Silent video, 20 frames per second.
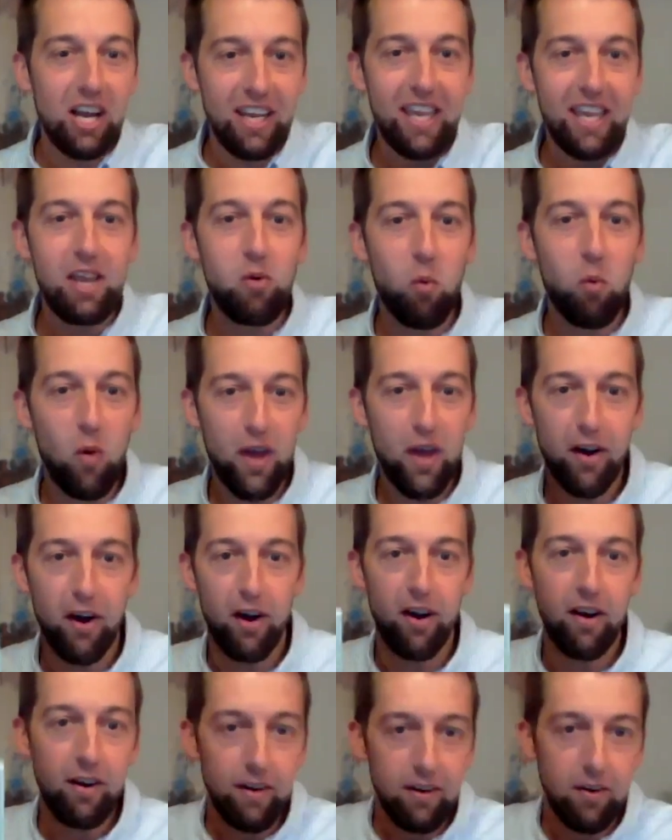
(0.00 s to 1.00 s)
lucky
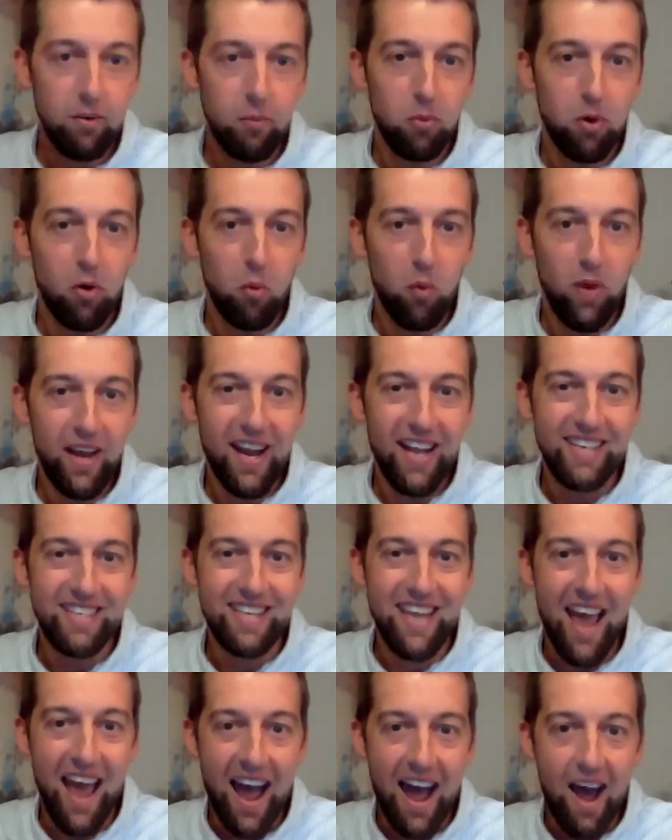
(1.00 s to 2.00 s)
winner will win a
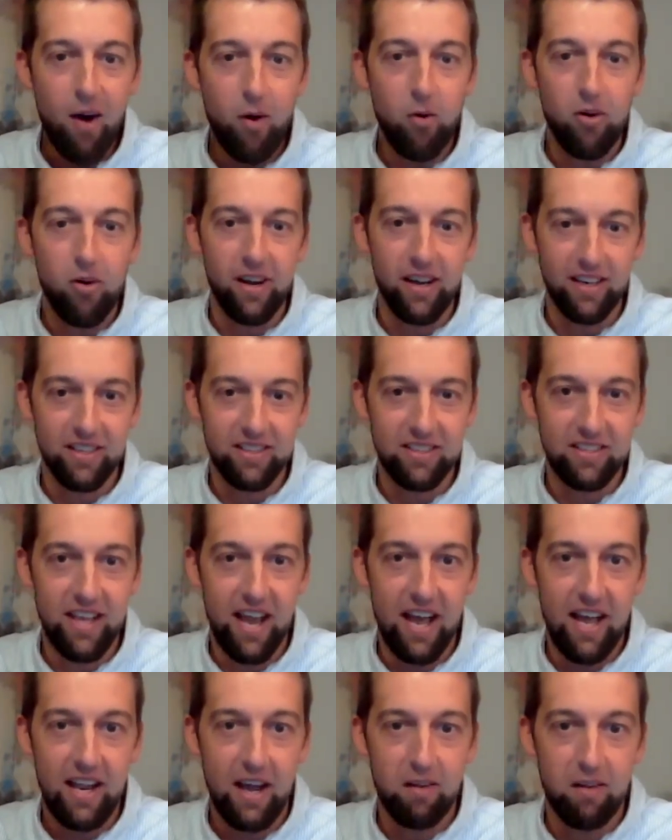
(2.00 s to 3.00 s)
towering
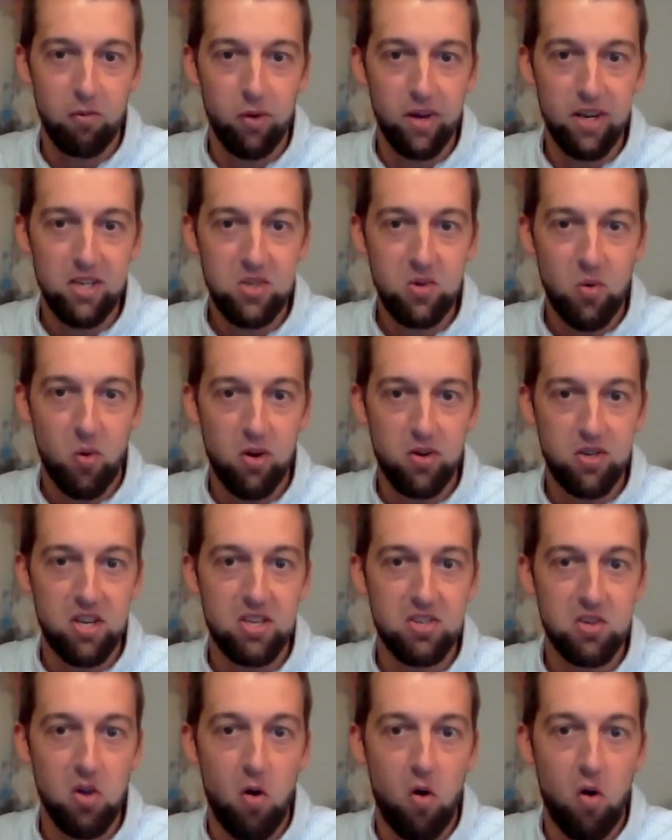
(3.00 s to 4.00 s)
set of
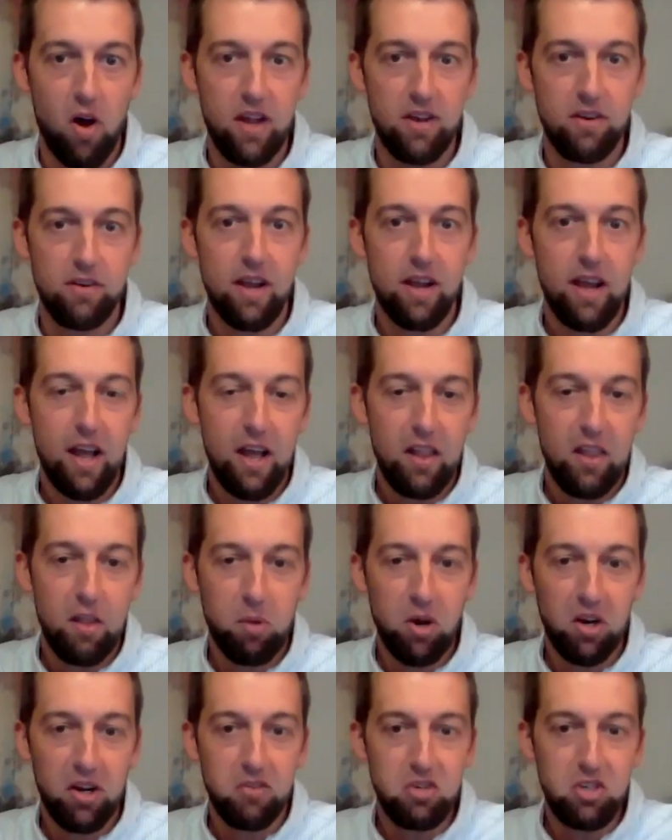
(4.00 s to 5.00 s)
resources on
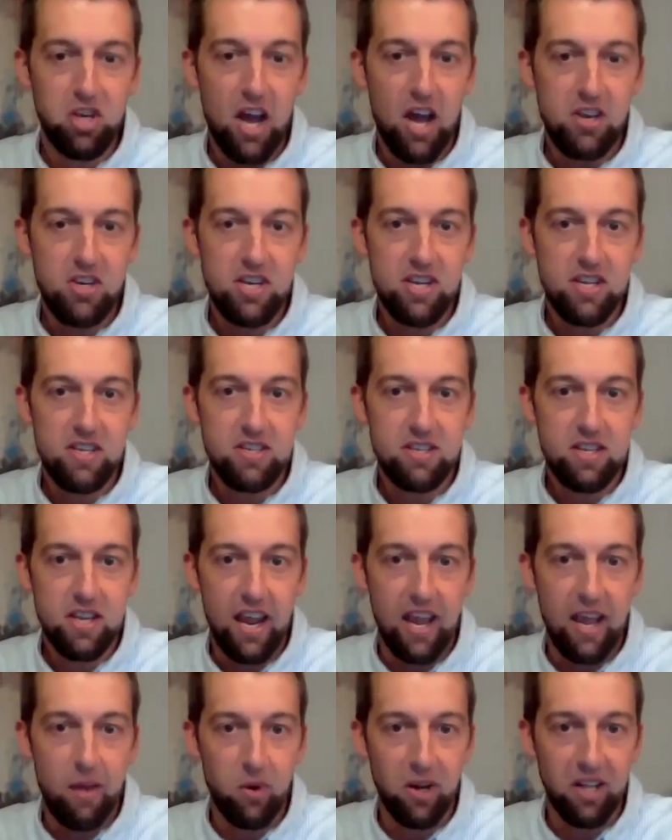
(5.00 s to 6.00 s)
the book of
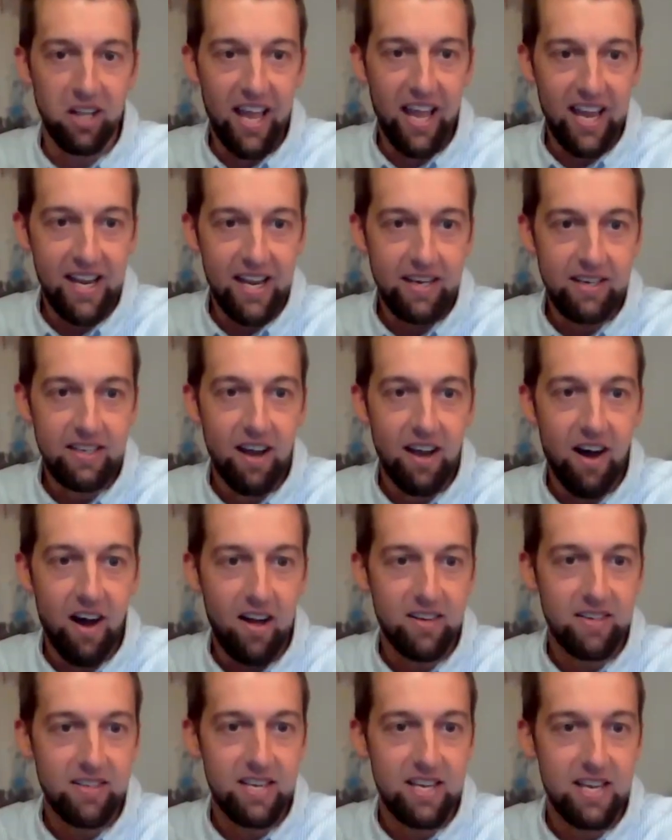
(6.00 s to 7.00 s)
Judges and related
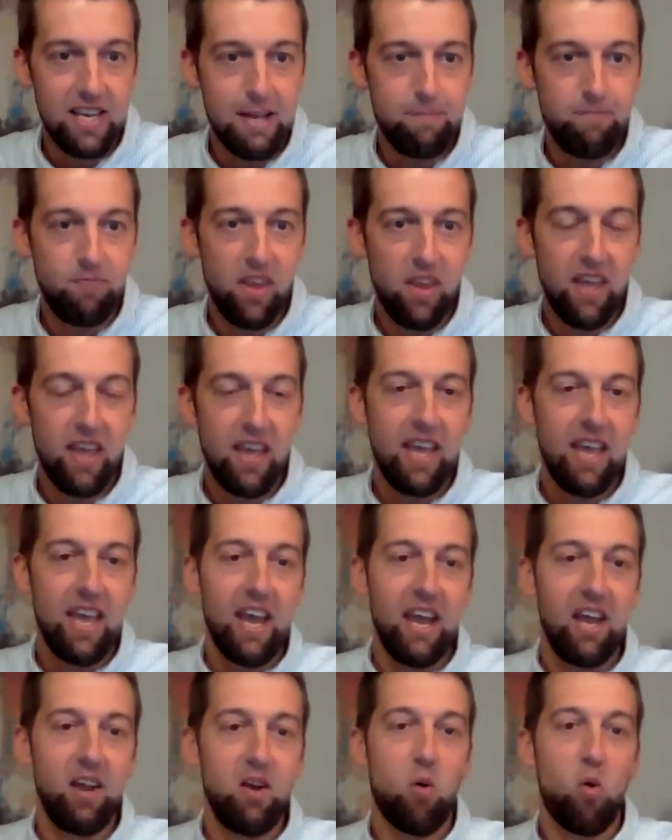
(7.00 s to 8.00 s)
content.
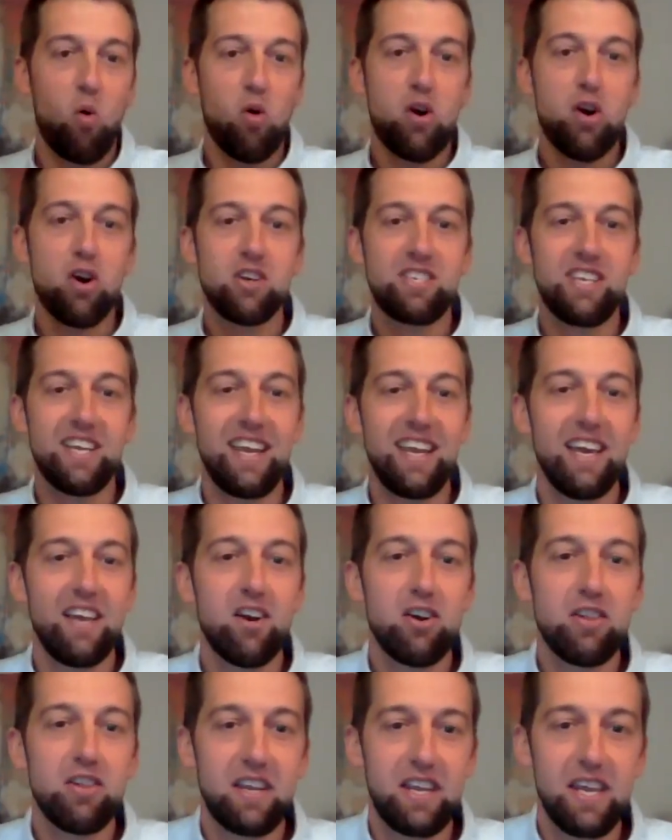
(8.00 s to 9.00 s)
In order to
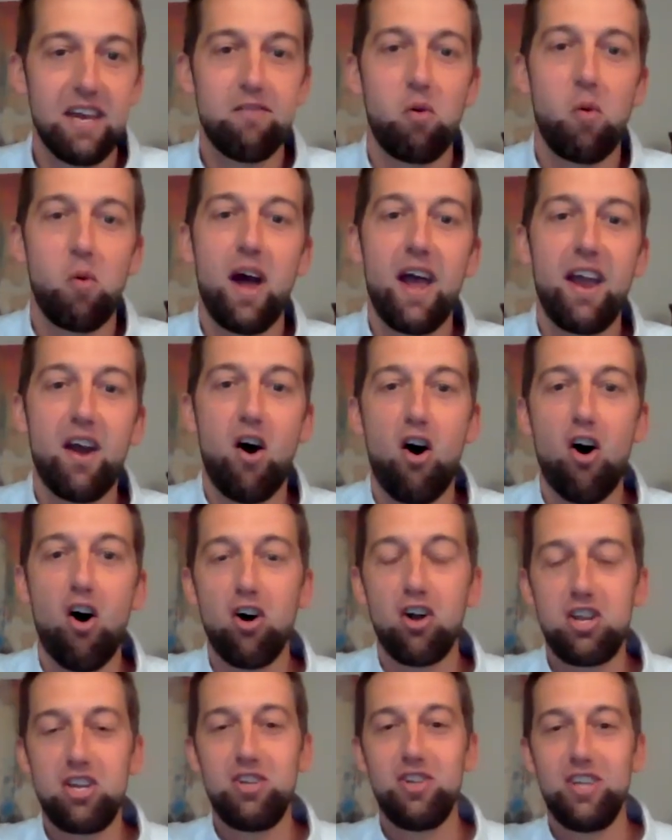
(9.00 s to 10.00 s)
enter the giveaway,
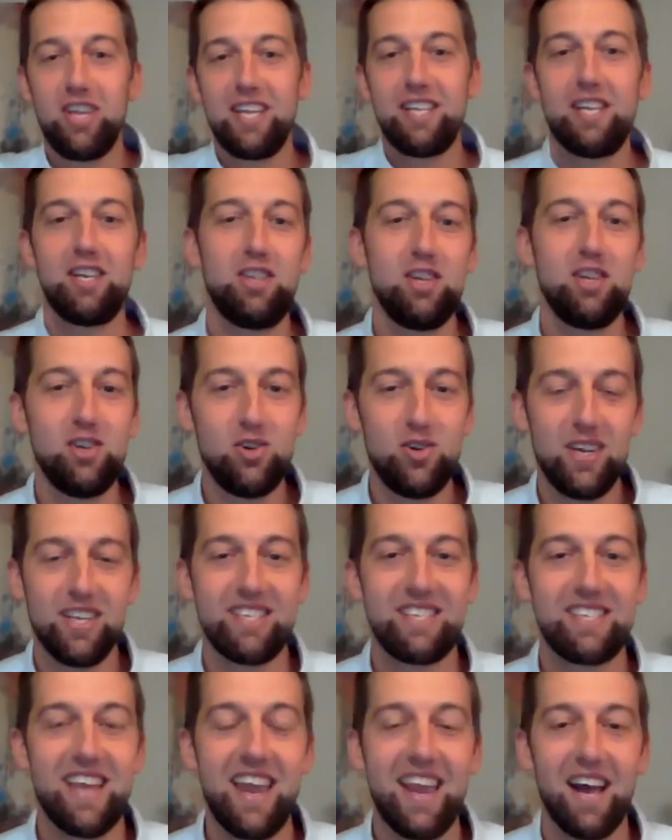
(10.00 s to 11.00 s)
all you need to do
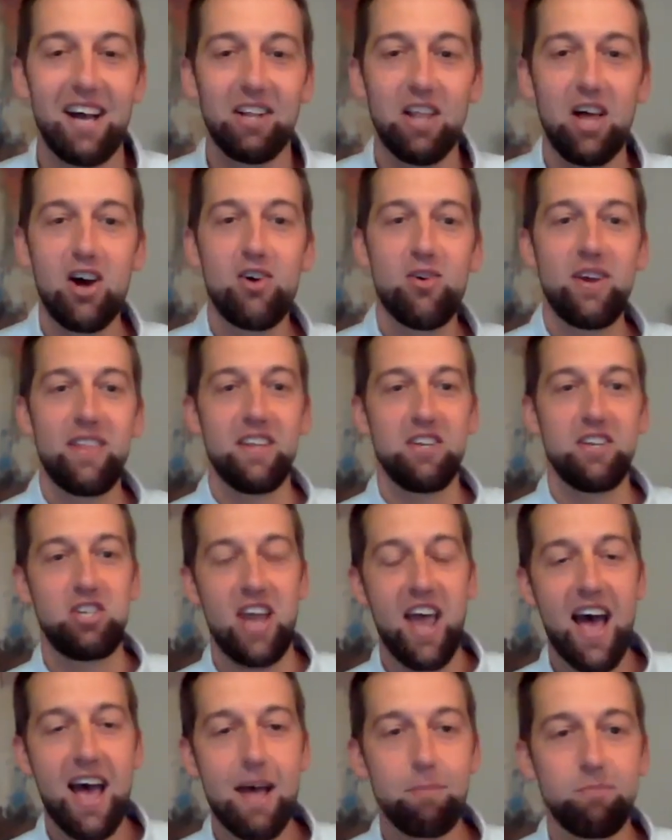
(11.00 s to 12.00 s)
is say hello in the
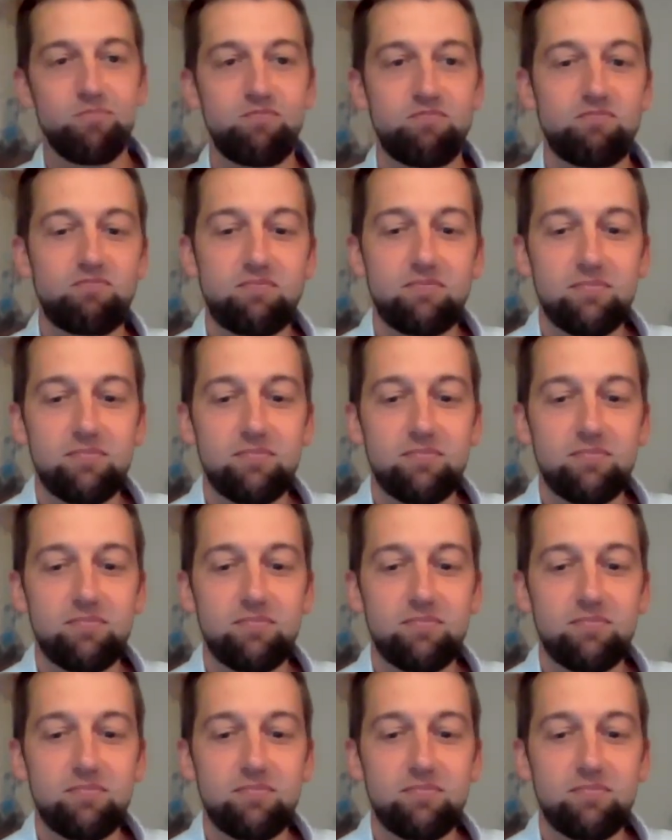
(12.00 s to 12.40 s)
chat